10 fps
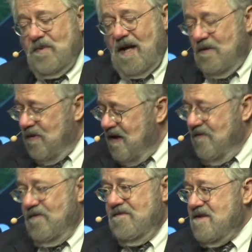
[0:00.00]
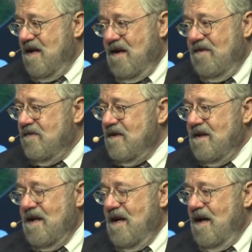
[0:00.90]
and were never resolved
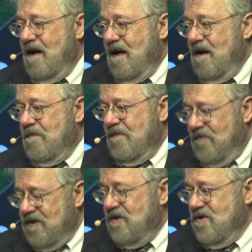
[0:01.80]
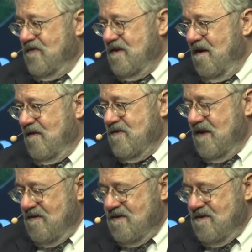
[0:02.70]
uh, for the news photographers. They